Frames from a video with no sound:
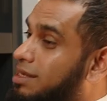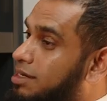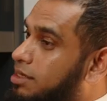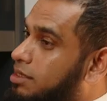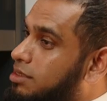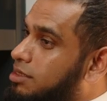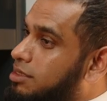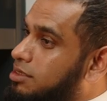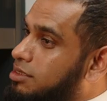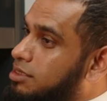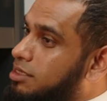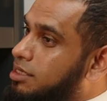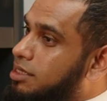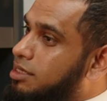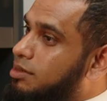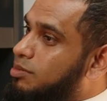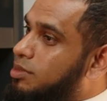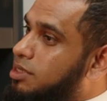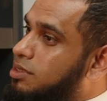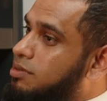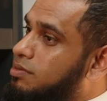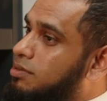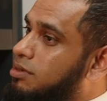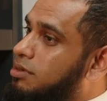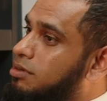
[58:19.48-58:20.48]
leading the
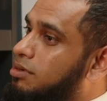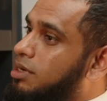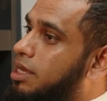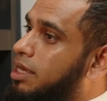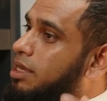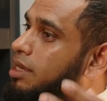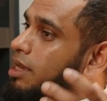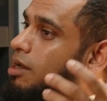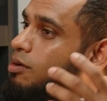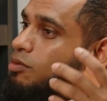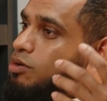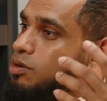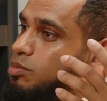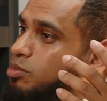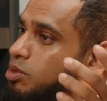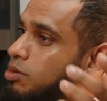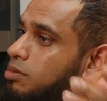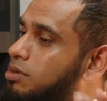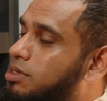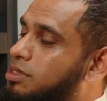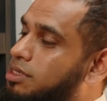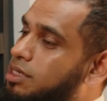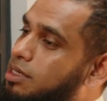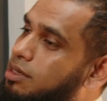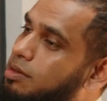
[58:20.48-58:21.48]
team as well. Like I would
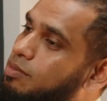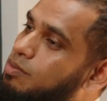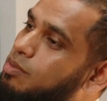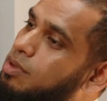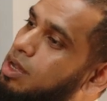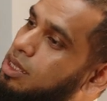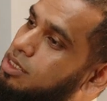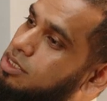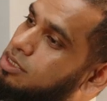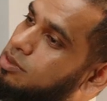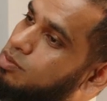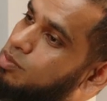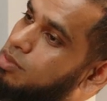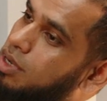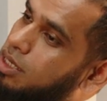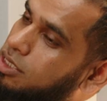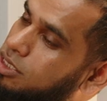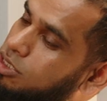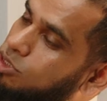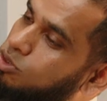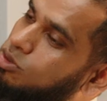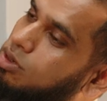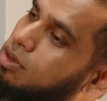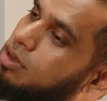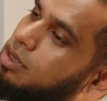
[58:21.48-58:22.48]
probably take a much
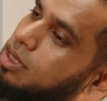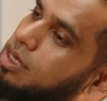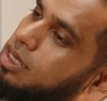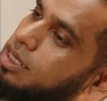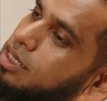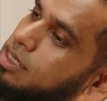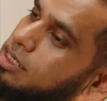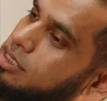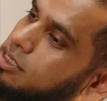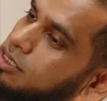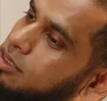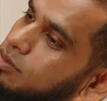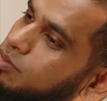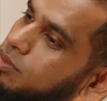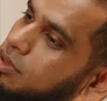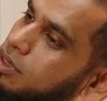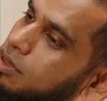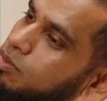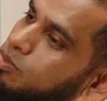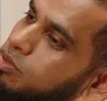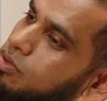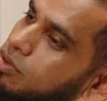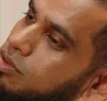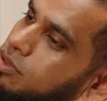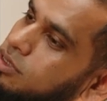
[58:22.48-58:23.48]
much stronger leadership
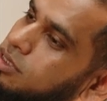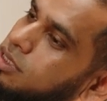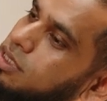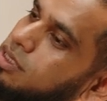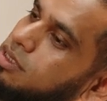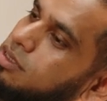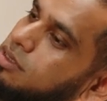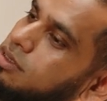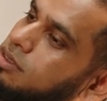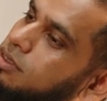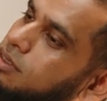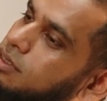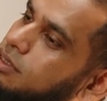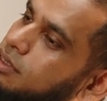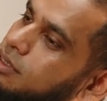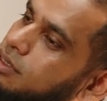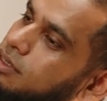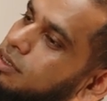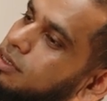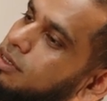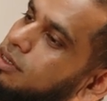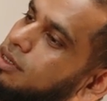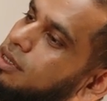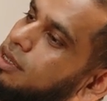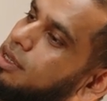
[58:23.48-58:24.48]
approach into
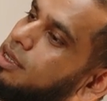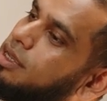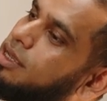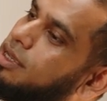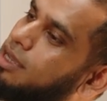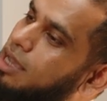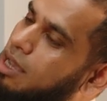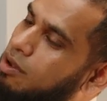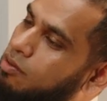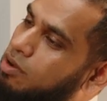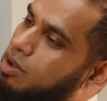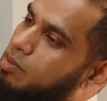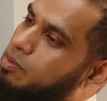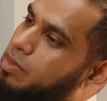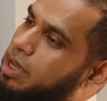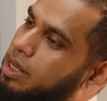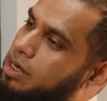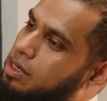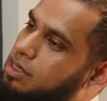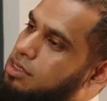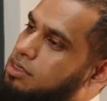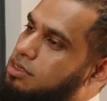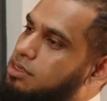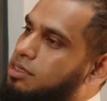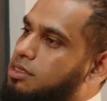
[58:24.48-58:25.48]
the how I
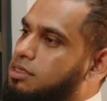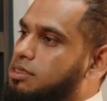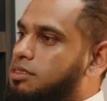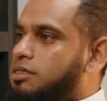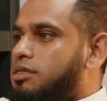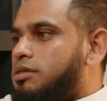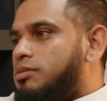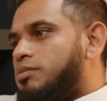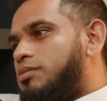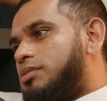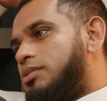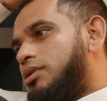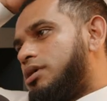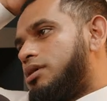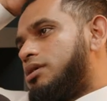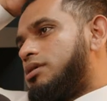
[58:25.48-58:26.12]
manage the team